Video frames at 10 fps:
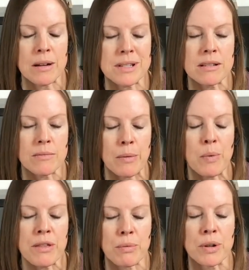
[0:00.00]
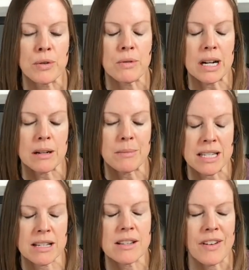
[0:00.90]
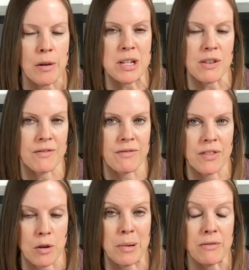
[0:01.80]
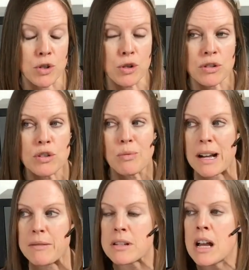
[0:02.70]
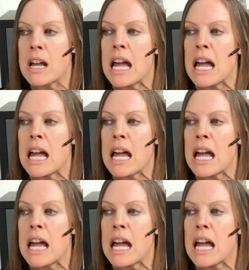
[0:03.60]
I was i went through um, intensive outpatient therapy two, two rounds